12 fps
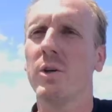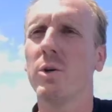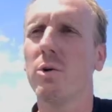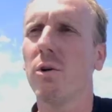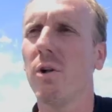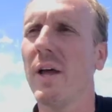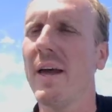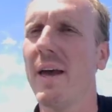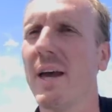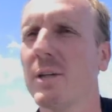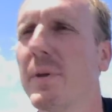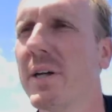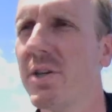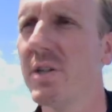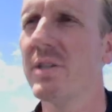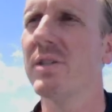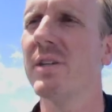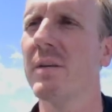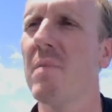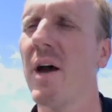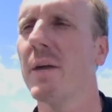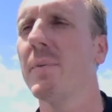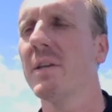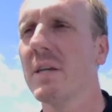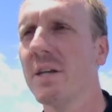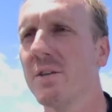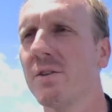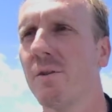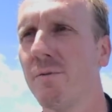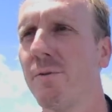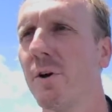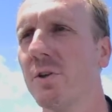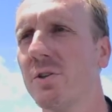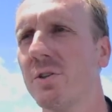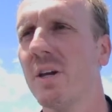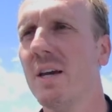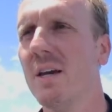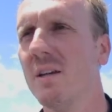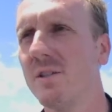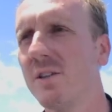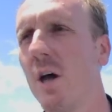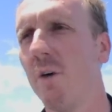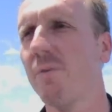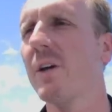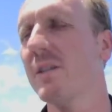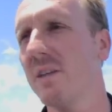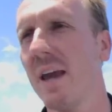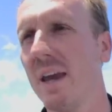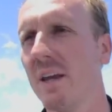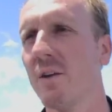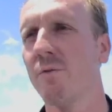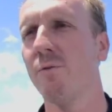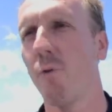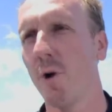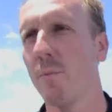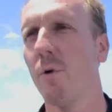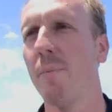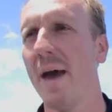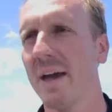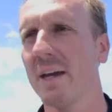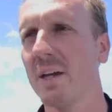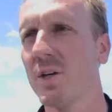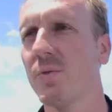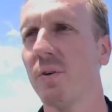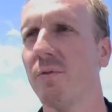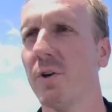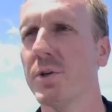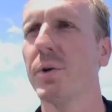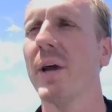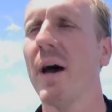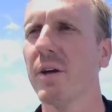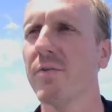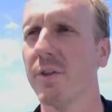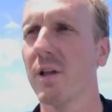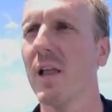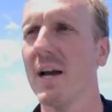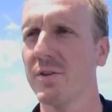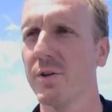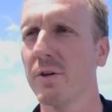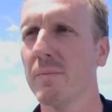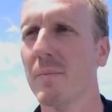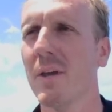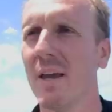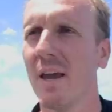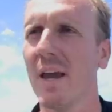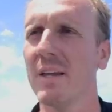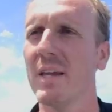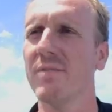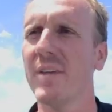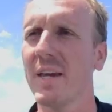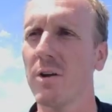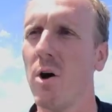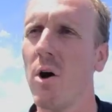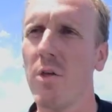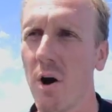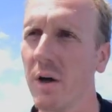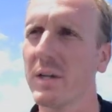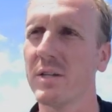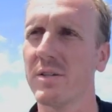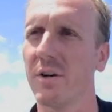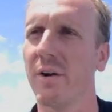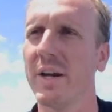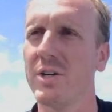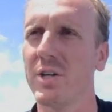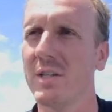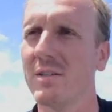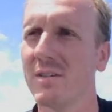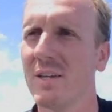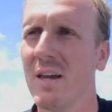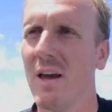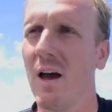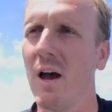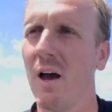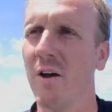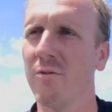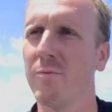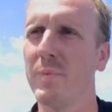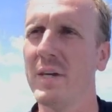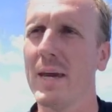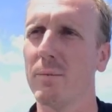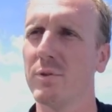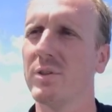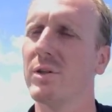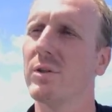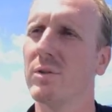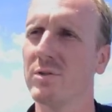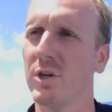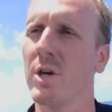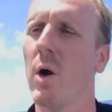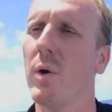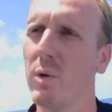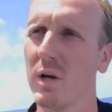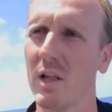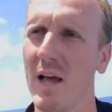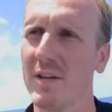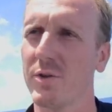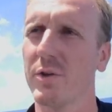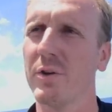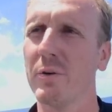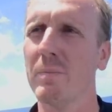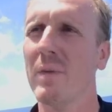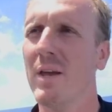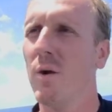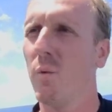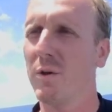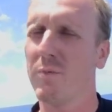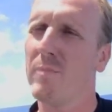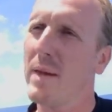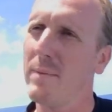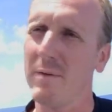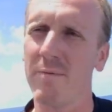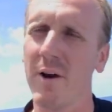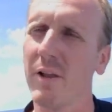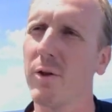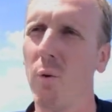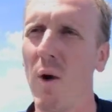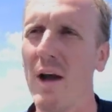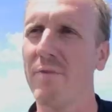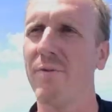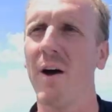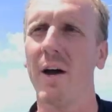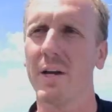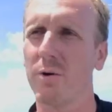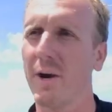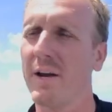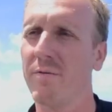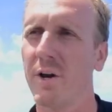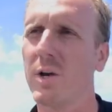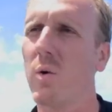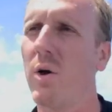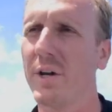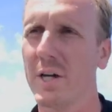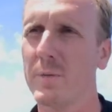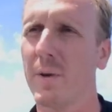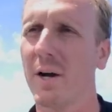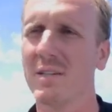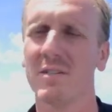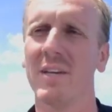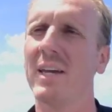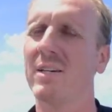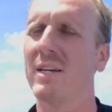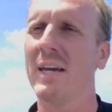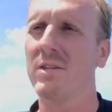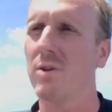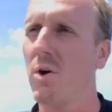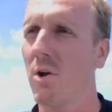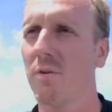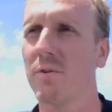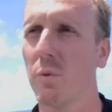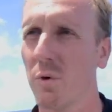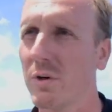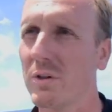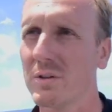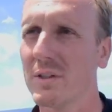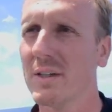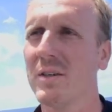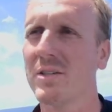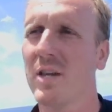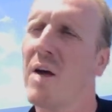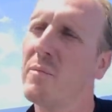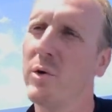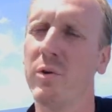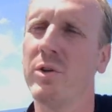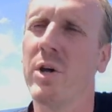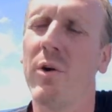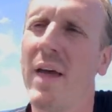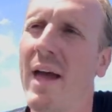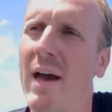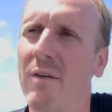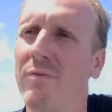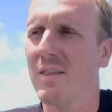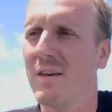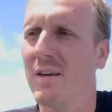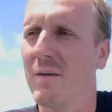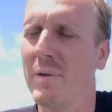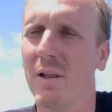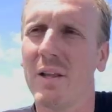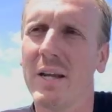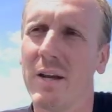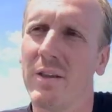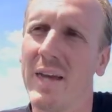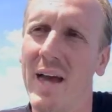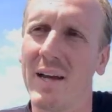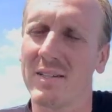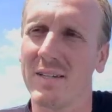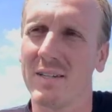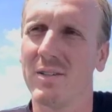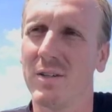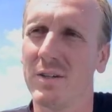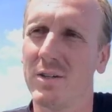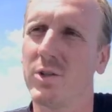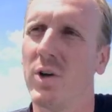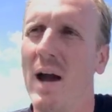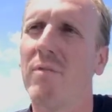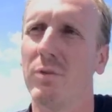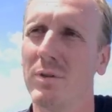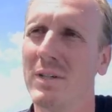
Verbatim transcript: Google Expeditions, in my opinion, is the first self-contained, affordable package for virtual reality for the classroom. And they've taken all the hard considerations of being able to, to go into a classroom with maybe very little Wi-Fi, create a very quality experience, and take kids all over the world. Some who don't have the ability or the access to, to travel.